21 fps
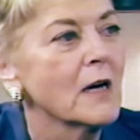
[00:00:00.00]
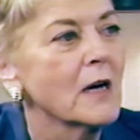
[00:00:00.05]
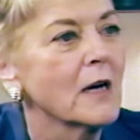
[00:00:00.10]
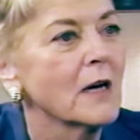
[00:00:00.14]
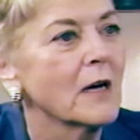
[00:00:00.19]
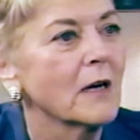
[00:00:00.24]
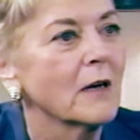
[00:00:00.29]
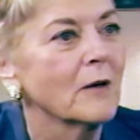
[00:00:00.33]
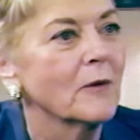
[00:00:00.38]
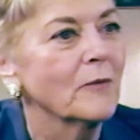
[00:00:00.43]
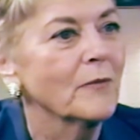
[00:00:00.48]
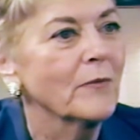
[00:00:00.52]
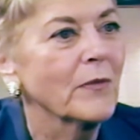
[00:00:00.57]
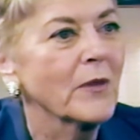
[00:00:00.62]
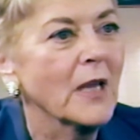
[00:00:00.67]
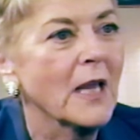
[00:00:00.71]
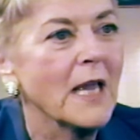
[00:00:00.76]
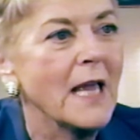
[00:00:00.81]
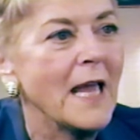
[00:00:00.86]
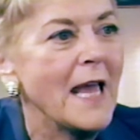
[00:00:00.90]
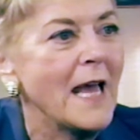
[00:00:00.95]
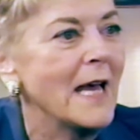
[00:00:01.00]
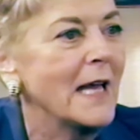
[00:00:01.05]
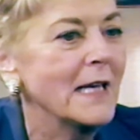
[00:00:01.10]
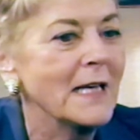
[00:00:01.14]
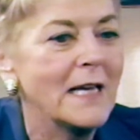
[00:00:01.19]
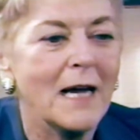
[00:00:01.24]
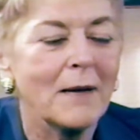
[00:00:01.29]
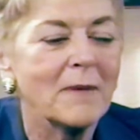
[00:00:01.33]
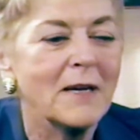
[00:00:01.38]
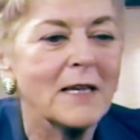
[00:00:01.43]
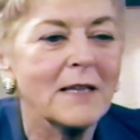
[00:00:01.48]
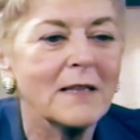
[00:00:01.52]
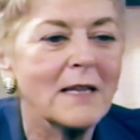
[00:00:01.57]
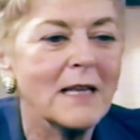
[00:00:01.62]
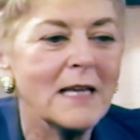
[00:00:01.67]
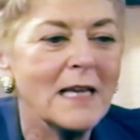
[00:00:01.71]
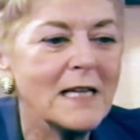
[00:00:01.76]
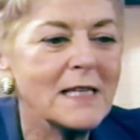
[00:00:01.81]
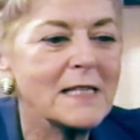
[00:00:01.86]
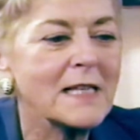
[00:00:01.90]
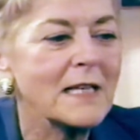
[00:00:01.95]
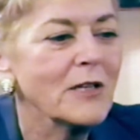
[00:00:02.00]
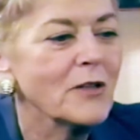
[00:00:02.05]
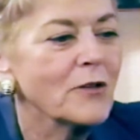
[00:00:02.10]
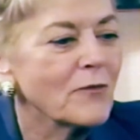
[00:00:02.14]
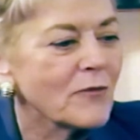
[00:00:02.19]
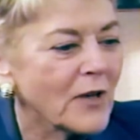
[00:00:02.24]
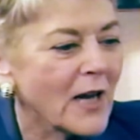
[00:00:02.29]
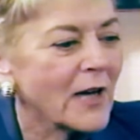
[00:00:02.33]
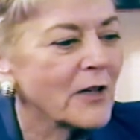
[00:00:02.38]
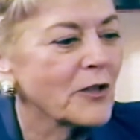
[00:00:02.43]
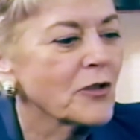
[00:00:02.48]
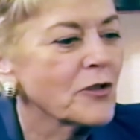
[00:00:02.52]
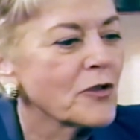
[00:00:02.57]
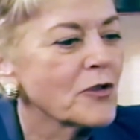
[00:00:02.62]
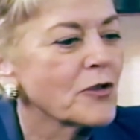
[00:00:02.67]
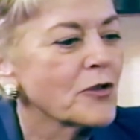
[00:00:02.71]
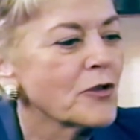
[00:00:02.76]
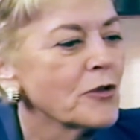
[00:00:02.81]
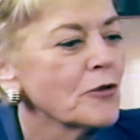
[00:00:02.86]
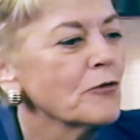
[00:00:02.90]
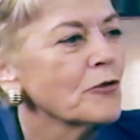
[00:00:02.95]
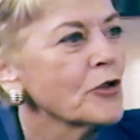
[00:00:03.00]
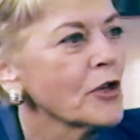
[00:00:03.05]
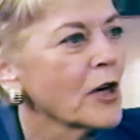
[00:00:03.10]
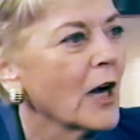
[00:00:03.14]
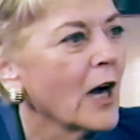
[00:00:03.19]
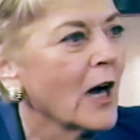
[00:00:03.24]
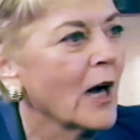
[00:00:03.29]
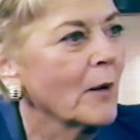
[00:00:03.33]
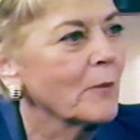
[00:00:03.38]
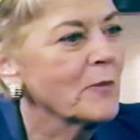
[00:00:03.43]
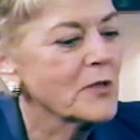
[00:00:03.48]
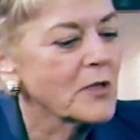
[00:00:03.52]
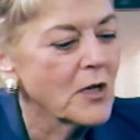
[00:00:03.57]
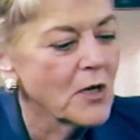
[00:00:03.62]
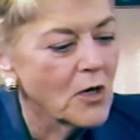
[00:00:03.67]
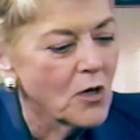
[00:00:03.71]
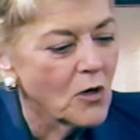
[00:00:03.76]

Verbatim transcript: Um, and I mean, he said, you've got two jobs.